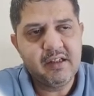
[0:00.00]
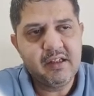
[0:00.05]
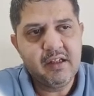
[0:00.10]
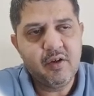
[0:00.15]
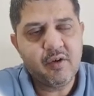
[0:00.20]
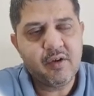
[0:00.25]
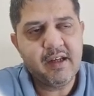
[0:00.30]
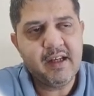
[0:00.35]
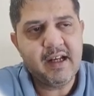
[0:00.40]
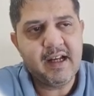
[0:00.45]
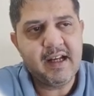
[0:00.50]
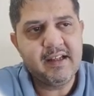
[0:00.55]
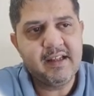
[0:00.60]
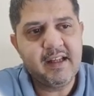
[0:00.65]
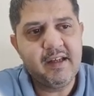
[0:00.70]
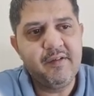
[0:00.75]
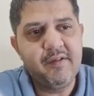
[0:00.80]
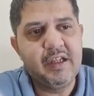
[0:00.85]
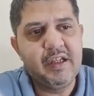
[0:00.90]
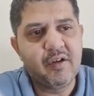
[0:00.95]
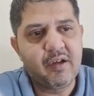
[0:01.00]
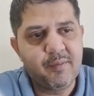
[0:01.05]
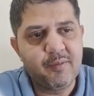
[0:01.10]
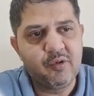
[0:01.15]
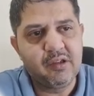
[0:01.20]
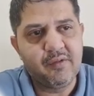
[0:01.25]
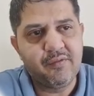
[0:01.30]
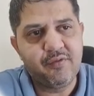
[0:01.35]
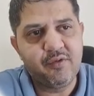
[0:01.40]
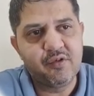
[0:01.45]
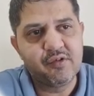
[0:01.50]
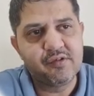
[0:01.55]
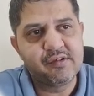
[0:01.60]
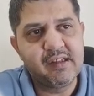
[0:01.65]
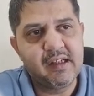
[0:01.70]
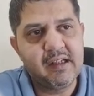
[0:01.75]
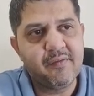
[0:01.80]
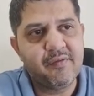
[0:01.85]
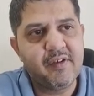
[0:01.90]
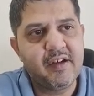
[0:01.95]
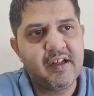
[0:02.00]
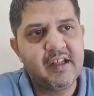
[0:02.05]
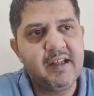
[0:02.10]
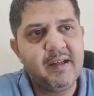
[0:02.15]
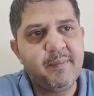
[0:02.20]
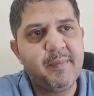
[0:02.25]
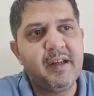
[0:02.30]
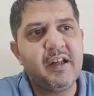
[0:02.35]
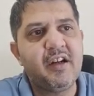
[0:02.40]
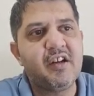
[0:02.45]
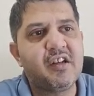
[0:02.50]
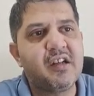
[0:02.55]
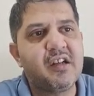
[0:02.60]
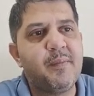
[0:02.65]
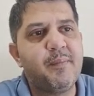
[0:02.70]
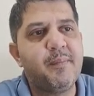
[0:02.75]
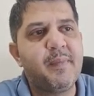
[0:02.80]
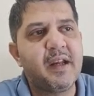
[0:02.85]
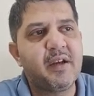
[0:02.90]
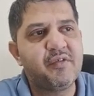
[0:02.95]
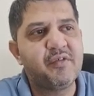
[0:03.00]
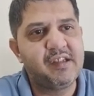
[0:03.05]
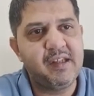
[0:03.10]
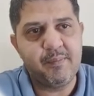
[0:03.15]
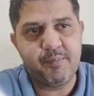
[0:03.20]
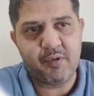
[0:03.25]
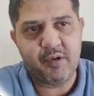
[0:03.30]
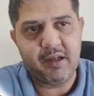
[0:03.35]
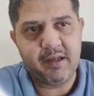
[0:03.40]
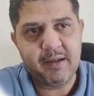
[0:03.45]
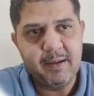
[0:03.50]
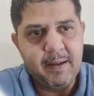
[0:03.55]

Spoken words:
okay, and then when you remove the force, then definitely it may not come back to the same point.